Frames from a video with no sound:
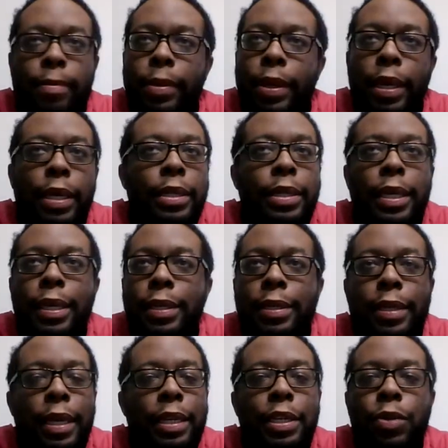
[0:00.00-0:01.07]

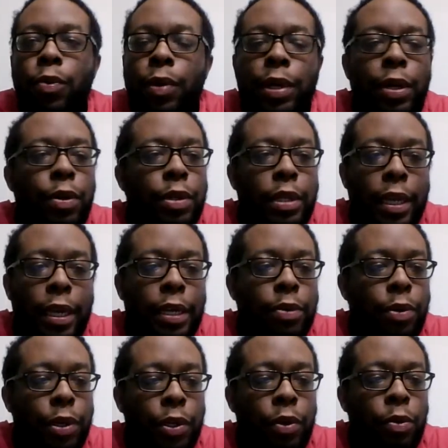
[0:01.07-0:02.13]
It just one of those things
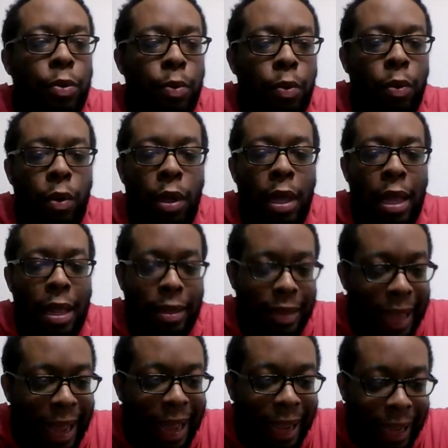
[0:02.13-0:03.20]
where
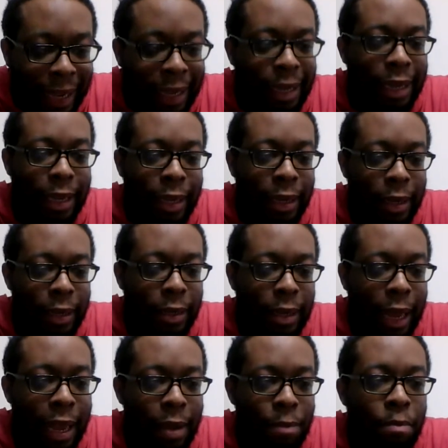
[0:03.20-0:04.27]
that ending
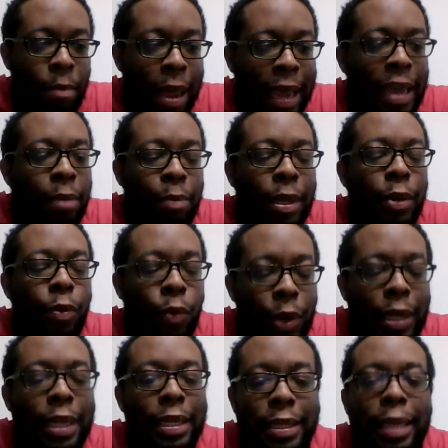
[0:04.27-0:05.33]
like made me
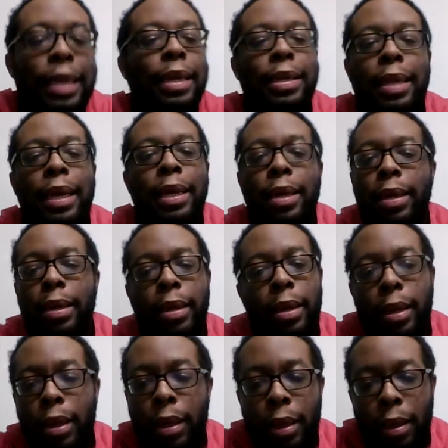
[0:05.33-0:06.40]
really think like
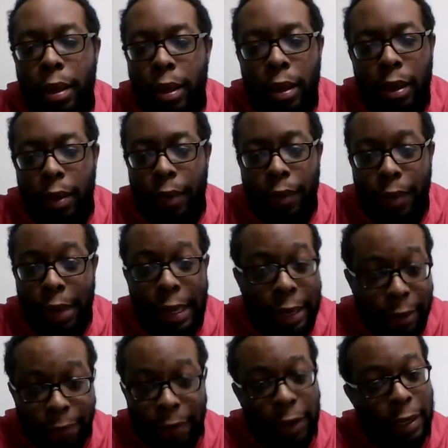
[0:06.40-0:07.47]

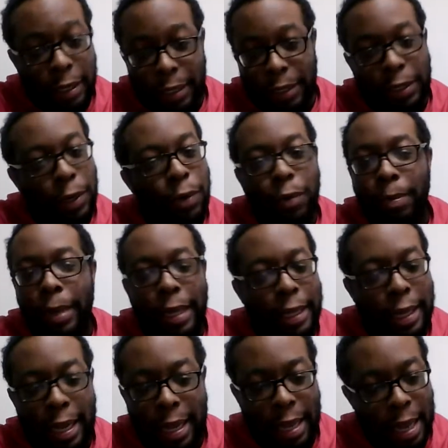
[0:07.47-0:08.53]
NFL is a joke, man.
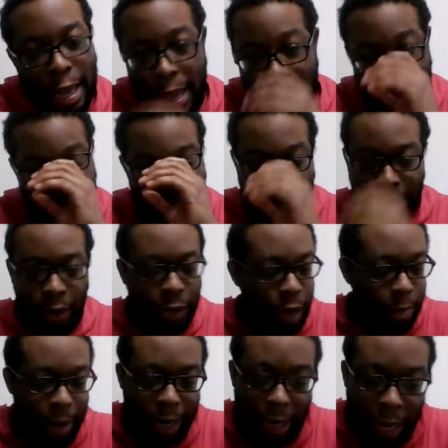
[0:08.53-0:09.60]
Like I know y'all
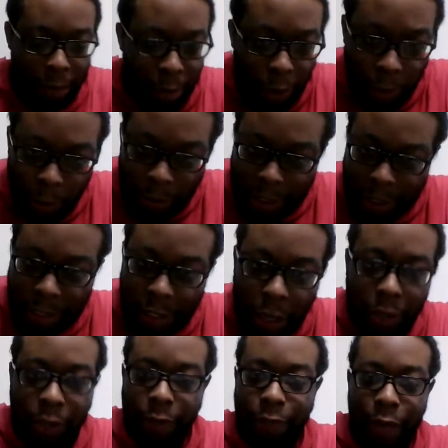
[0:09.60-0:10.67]
probably like, bro, you just a
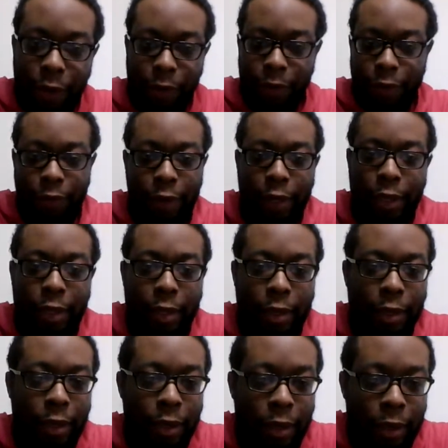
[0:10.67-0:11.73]
salty Falcons fan,
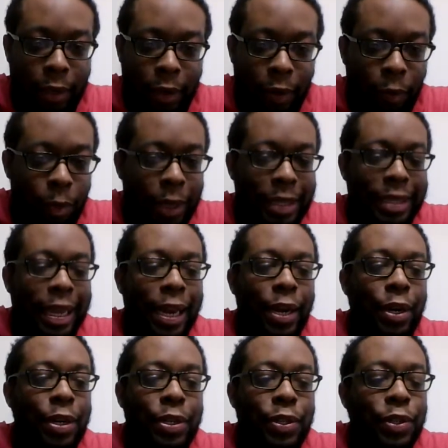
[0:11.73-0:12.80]
but
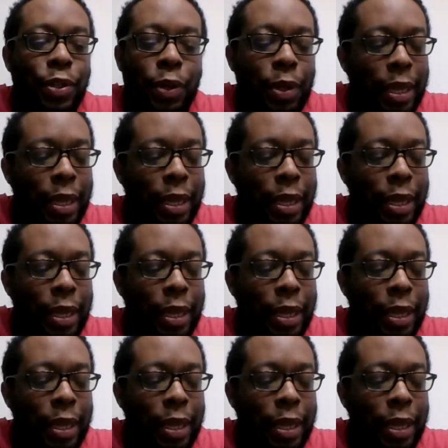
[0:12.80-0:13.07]
there's no